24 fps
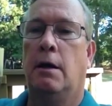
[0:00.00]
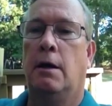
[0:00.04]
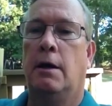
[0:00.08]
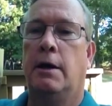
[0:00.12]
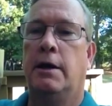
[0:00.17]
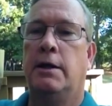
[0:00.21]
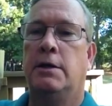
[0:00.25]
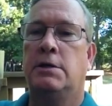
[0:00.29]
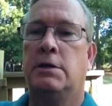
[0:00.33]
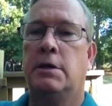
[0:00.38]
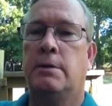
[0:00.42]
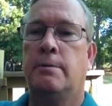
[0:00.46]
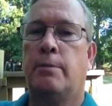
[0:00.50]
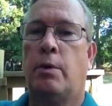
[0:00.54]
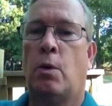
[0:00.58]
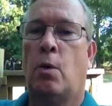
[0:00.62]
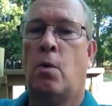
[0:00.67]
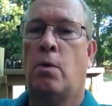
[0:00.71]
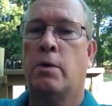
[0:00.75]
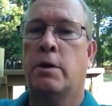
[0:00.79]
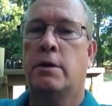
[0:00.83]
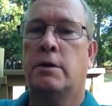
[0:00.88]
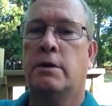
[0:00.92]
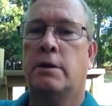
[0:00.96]
it's
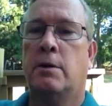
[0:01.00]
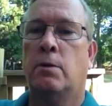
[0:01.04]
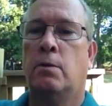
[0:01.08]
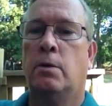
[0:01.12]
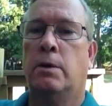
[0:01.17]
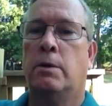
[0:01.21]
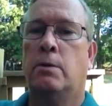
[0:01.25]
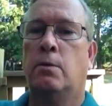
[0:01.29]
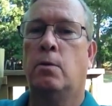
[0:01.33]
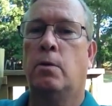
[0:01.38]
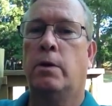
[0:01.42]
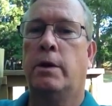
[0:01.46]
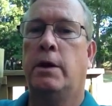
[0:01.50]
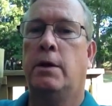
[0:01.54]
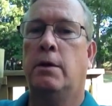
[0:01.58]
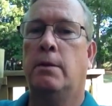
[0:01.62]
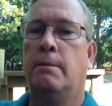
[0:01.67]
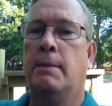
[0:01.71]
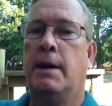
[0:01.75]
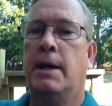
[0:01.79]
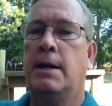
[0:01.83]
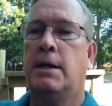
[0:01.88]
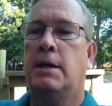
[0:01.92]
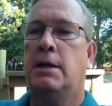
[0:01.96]
important that when we are
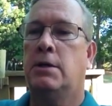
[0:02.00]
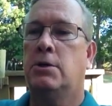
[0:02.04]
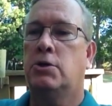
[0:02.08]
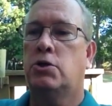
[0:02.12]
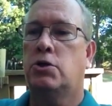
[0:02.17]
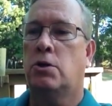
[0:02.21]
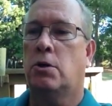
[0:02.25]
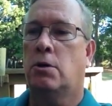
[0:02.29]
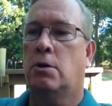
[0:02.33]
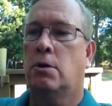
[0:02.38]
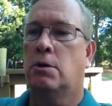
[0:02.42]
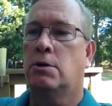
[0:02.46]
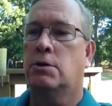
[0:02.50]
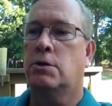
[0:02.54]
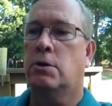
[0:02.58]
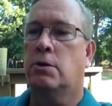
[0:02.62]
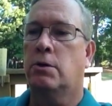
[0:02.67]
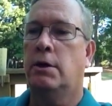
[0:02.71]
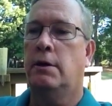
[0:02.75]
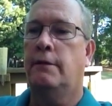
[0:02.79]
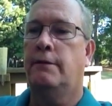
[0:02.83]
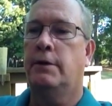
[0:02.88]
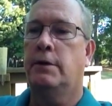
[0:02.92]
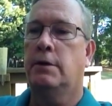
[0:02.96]
making charts, or
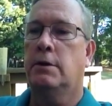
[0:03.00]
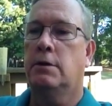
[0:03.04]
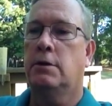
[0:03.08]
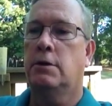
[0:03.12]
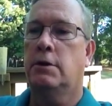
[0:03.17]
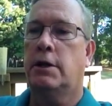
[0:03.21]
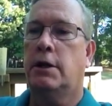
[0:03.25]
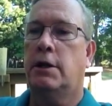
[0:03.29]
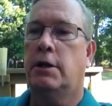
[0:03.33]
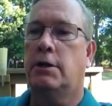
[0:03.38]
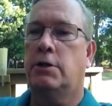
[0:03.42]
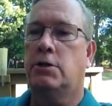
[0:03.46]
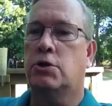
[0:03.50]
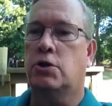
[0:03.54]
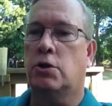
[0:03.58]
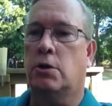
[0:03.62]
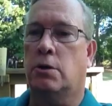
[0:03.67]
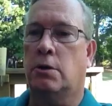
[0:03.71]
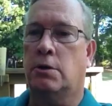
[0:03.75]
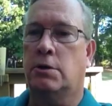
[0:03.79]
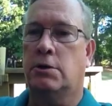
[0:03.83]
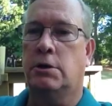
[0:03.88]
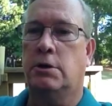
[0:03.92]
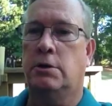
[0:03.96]
even looking at
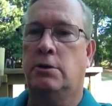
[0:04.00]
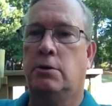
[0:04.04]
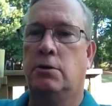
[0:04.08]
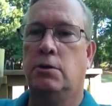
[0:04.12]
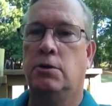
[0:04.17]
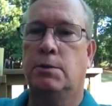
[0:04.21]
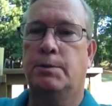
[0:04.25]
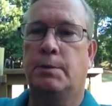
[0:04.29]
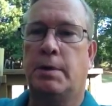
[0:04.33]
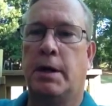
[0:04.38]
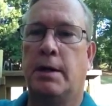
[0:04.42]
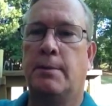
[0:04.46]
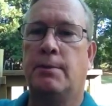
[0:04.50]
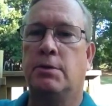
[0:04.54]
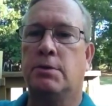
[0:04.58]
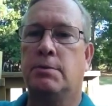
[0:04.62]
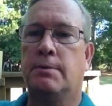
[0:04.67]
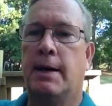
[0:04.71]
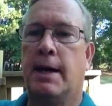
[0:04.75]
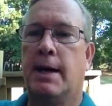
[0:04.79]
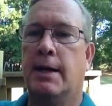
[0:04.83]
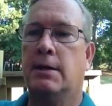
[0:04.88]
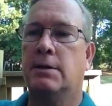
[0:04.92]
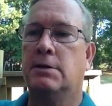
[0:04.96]
charts in newspapers,
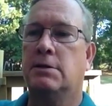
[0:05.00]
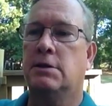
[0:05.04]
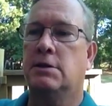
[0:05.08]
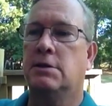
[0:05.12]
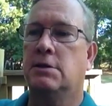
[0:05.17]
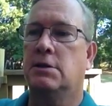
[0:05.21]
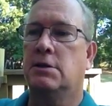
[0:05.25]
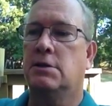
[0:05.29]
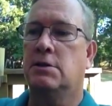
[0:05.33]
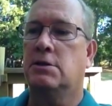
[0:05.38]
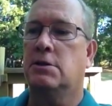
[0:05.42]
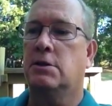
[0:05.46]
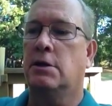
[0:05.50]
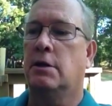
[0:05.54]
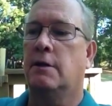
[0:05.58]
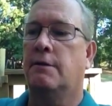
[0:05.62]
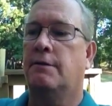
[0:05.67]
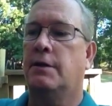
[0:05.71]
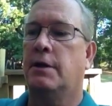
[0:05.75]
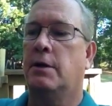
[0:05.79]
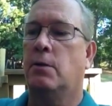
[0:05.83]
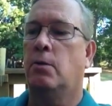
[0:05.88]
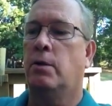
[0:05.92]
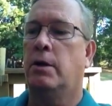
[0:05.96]
magazines, and stuff,
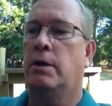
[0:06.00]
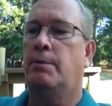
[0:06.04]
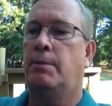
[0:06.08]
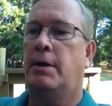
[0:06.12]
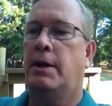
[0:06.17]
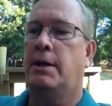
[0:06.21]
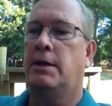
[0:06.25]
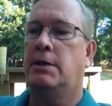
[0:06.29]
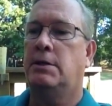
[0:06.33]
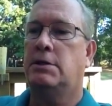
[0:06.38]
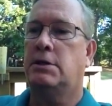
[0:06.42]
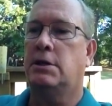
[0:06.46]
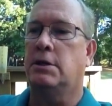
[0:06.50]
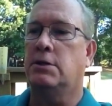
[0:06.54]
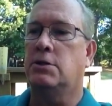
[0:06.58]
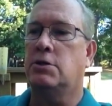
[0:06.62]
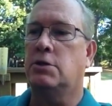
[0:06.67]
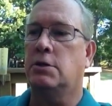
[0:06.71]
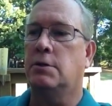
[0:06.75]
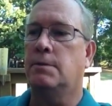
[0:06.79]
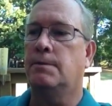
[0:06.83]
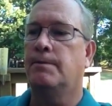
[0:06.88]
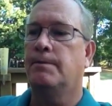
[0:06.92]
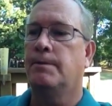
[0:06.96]
that we pay
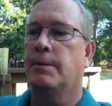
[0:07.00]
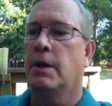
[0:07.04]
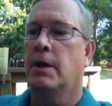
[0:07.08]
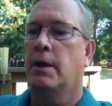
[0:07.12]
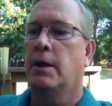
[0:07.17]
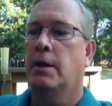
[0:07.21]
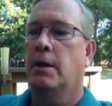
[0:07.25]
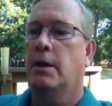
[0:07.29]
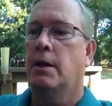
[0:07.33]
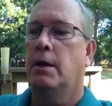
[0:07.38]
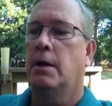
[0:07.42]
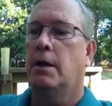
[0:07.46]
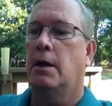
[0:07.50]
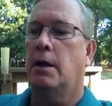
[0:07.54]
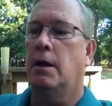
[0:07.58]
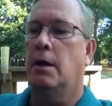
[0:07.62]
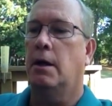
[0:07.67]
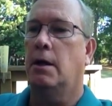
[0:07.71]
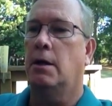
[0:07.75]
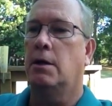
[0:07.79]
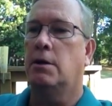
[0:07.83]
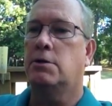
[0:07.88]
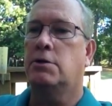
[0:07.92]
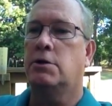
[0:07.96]
attention
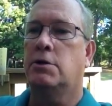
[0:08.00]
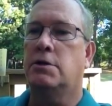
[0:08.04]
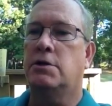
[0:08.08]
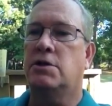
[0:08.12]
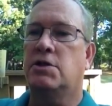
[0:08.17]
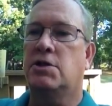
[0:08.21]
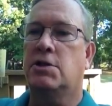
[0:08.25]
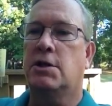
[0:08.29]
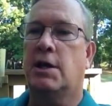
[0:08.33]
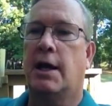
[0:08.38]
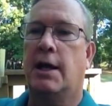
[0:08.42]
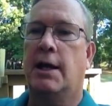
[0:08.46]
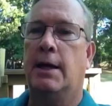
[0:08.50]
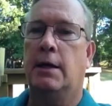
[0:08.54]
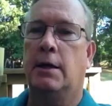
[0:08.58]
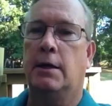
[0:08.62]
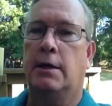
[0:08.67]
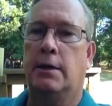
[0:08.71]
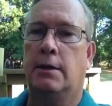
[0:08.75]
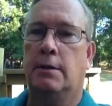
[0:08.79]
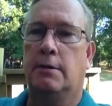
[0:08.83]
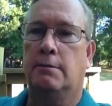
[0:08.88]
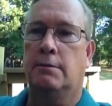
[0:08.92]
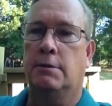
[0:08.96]
to the
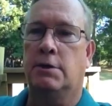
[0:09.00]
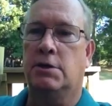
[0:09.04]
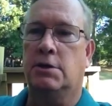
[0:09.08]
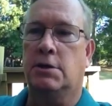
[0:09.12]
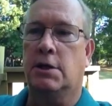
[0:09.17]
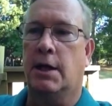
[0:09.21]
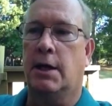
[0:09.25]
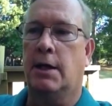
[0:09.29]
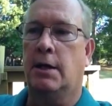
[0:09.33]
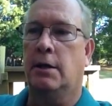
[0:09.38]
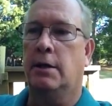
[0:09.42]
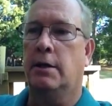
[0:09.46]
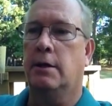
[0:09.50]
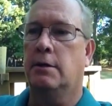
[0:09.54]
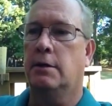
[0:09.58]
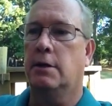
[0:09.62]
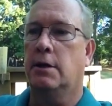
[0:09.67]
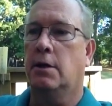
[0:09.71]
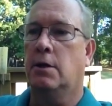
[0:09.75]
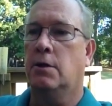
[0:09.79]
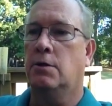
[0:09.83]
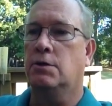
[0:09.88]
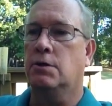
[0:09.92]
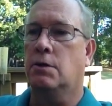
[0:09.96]
scaling that
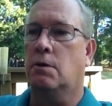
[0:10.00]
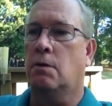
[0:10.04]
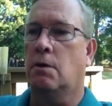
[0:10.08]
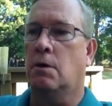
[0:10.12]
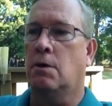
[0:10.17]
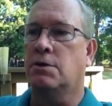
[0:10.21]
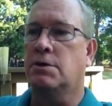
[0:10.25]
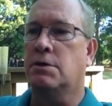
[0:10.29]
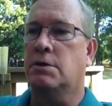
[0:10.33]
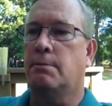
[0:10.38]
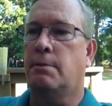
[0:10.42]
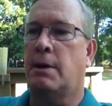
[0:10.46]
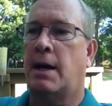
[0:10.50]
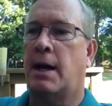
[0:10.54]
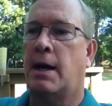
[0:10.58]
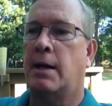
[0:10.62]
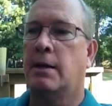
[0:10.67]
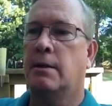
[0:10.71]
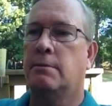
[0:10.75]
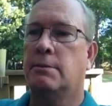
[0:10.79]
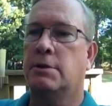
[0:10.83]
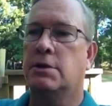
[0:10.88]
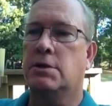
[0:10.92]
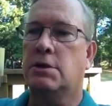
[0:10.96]
goes across the
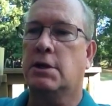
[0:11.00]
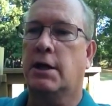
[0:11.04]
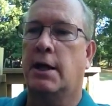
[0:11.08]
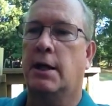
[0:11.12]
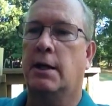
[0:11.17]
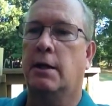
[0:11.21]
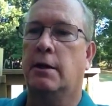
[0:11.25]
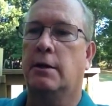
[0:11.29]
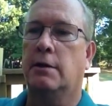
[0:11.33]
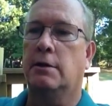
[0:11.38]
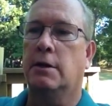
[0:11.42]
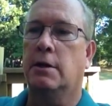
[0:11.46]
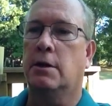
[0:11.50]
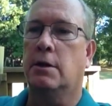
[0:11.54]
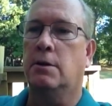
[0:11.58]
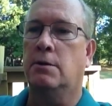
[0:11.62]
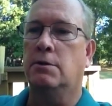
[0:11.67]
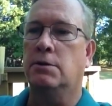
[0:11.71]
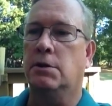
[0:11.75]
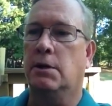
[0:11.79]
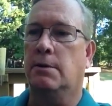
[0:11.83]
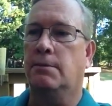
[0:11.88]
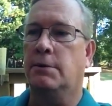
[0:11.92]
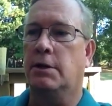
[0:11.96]
bottom, the scaling that
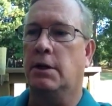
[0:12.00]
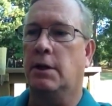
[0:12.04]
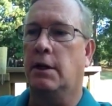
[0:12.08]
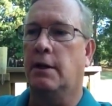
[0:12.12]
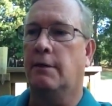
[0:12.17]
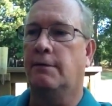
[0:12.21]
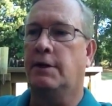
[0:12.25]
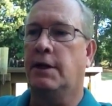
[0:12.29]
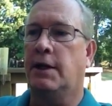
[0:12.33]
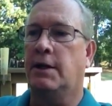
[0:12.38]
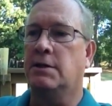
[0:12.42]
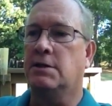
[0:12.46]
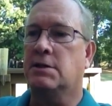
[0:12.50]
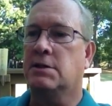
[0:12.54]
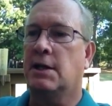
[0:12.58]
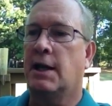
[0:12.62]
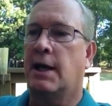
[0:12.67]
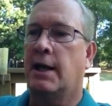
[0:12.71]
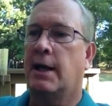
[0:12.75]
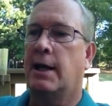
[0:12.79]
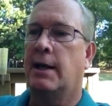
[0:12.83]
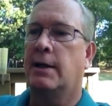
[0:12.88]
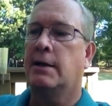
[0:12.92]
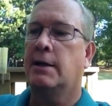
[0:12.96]
goes up the left-hand
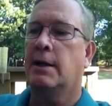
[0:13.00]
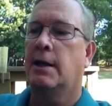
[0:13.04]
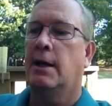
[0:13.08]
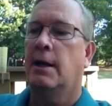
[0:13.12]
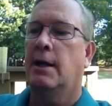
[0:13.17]
side.